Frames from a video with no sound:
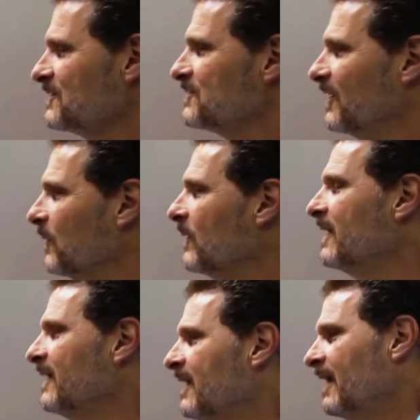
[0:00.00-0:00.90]
So,
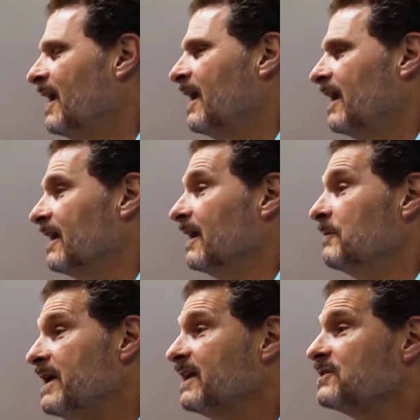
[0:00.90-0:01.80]
a
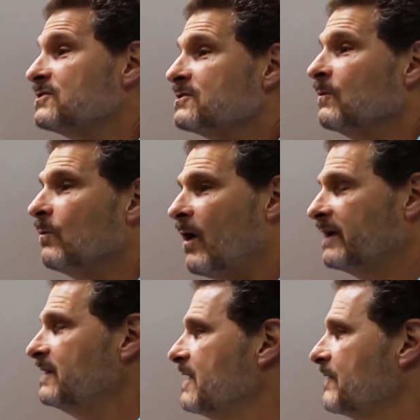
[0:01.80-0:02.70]
man is
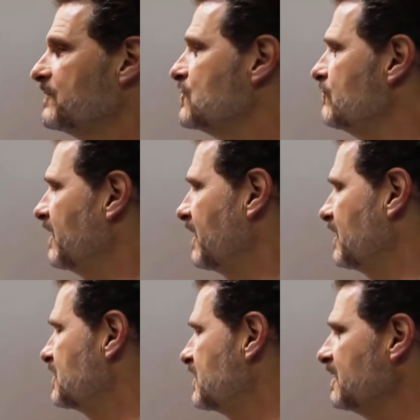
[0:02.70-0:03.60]
walking down the street, and
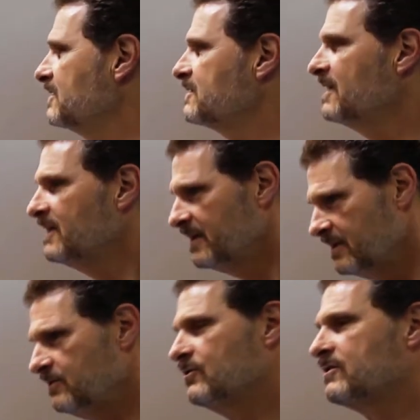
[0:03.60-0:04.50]
he sees
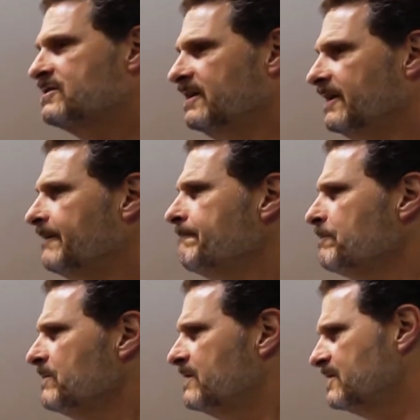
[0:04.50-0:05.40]
in New York City
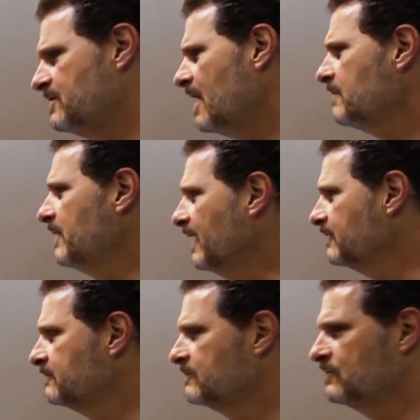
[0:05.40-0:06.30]
this young
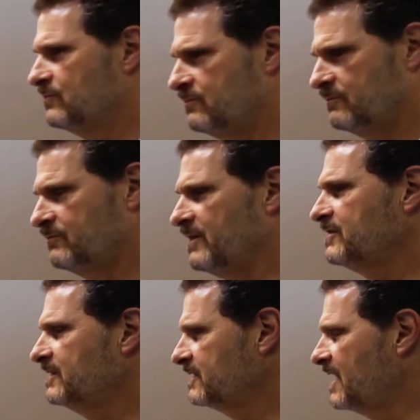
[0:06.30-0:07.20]
man
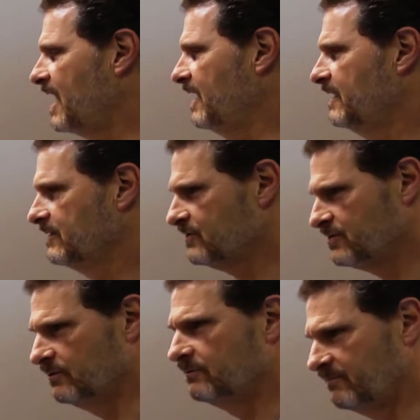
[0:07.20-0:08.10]
dressed in a tie and a
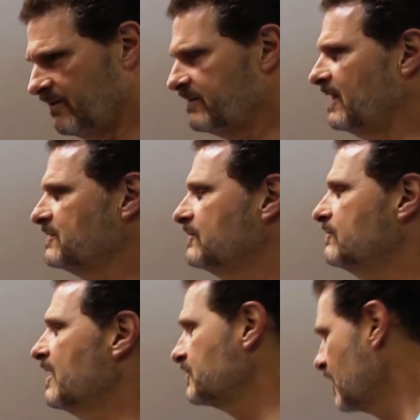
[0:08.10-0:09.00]
suit, very nicely dressed,